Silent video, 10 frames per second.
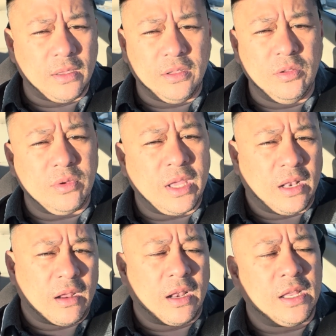You
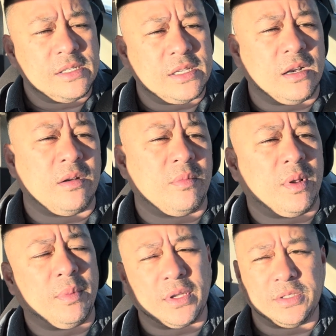cannot hesitate on an umbrella
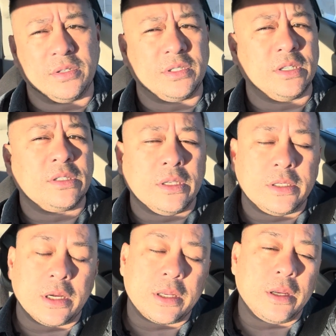because you're essentially
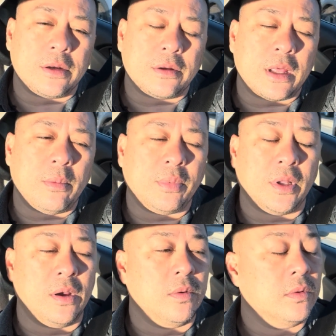ducking under that
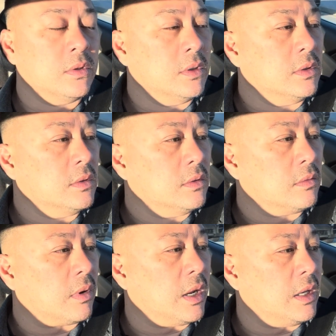blow,
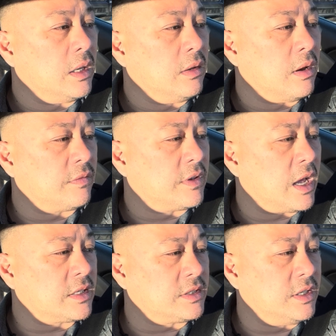right? You have to
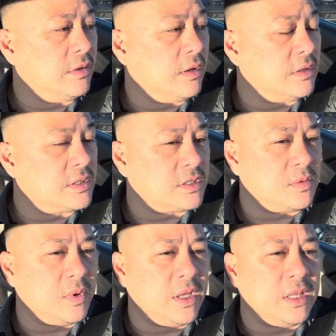execute it in such a
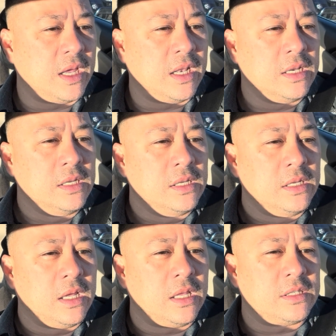way that
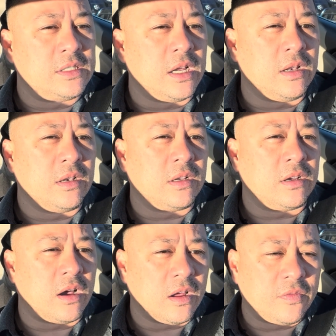it's done
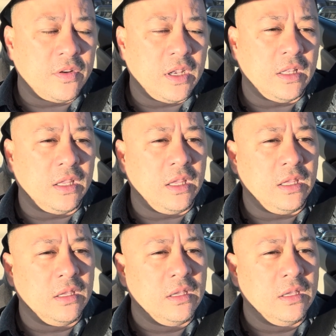confidently,